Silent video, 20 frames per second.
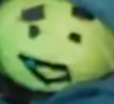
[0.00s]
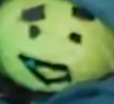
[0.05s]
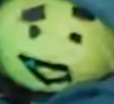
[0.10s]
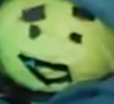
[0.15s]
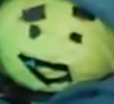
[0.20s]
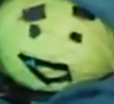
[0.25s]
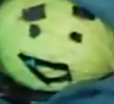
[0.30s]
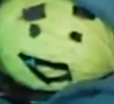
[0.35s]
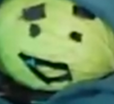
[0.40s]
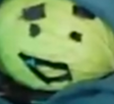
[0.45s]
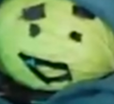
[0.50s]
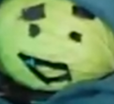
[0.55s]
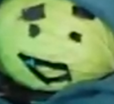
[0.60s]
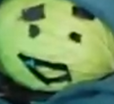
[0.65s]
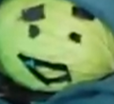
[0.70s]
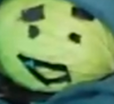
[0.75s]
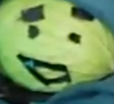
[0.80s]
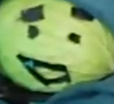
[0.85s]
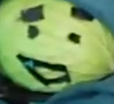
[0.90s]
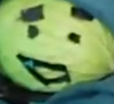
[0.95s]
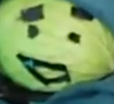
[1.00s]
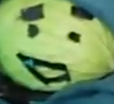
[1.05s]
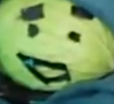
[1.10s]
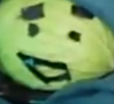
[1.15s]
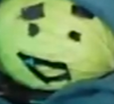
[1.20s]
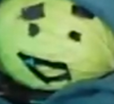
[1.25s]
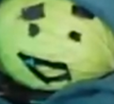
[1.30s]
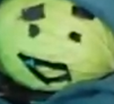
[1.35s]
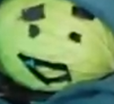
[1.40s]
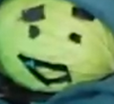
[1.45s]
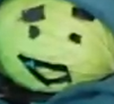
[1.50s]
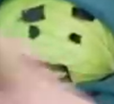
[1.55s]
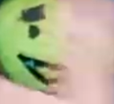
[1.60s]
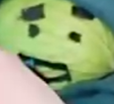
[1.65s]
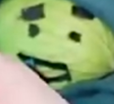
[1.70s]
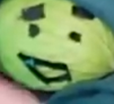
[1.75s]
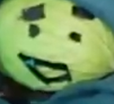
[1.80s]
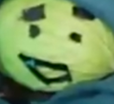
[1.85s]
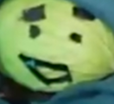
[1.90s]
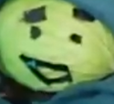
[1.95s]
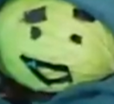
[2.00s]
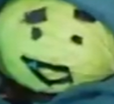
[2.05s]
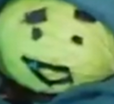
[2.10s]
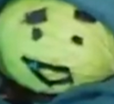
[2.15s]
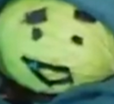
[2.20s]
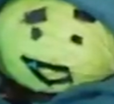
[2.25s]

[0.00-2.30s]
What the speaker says: No words are spoken by the person on screen.